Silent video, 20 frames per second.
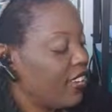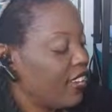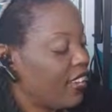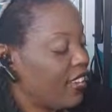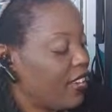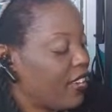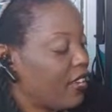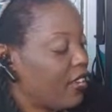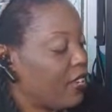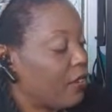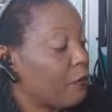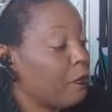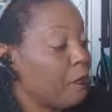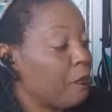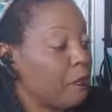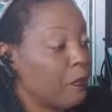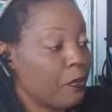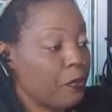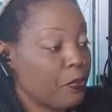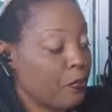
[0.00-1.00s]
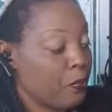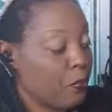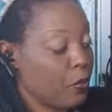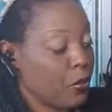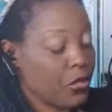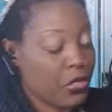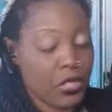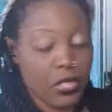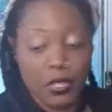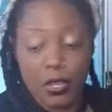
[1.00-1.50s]
uh,
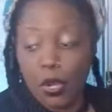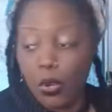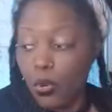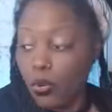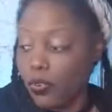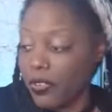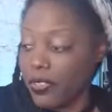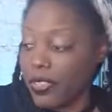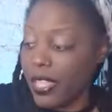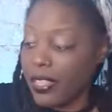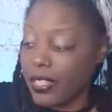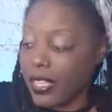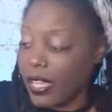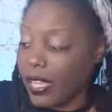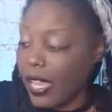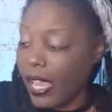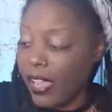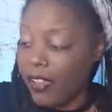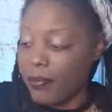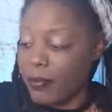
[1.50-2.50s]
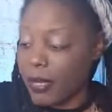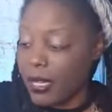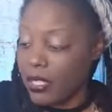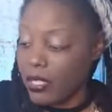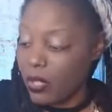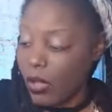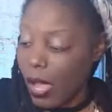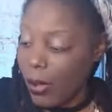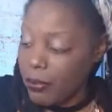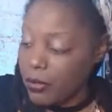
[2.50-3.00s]
with the okra that they gave me.
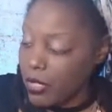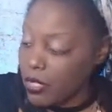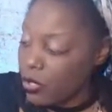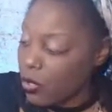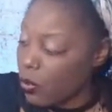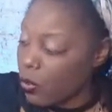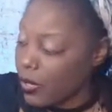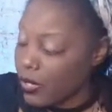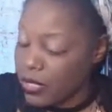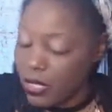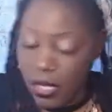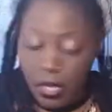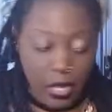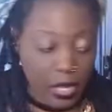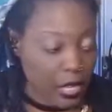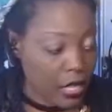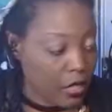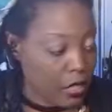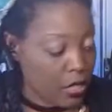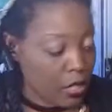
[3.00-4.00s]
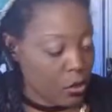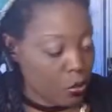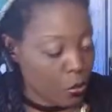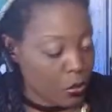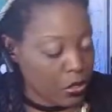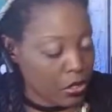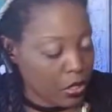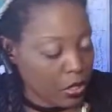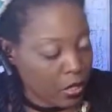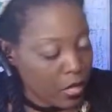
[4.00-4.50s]
So I'm just going to hit this
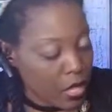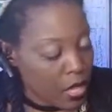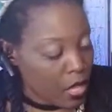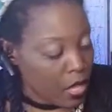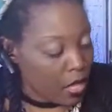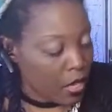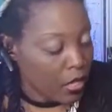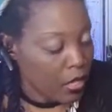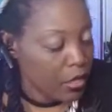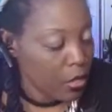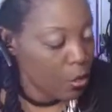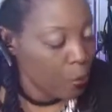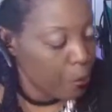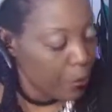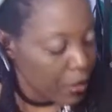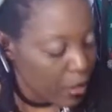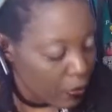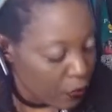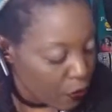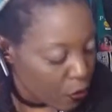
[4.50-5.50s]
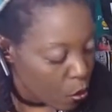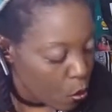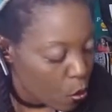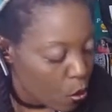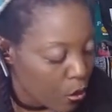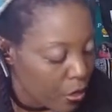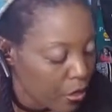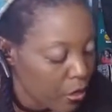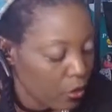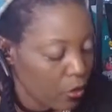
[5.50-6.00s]
with a little bit of
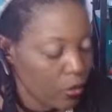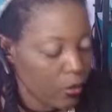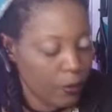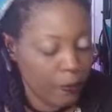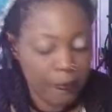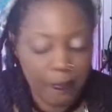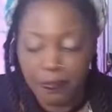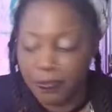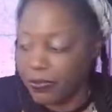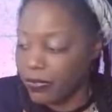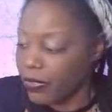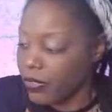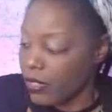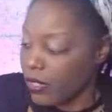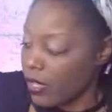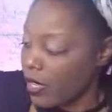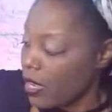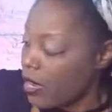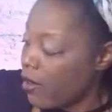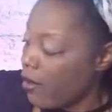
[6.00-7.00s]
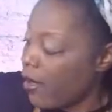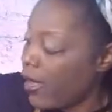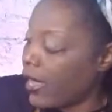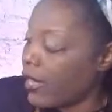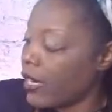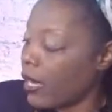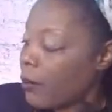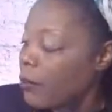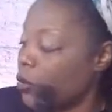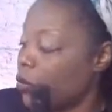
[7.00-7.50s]
oil,
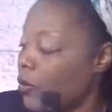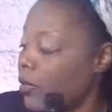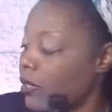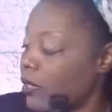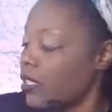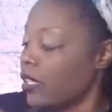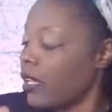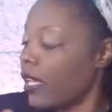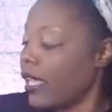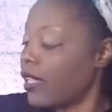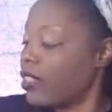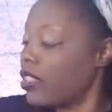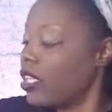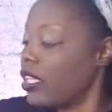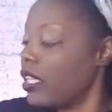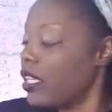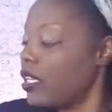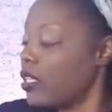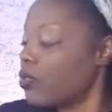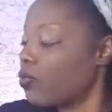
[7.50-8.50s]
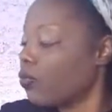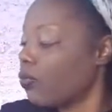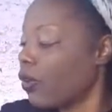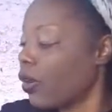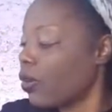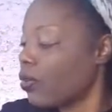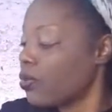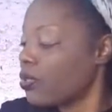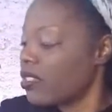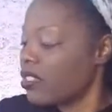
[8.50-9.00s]
and I'm going to let these
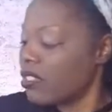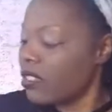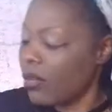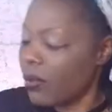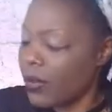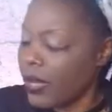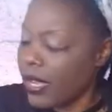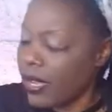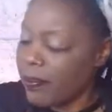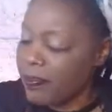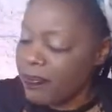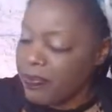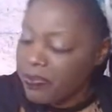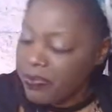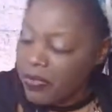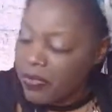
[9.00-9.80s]
roast. You know what?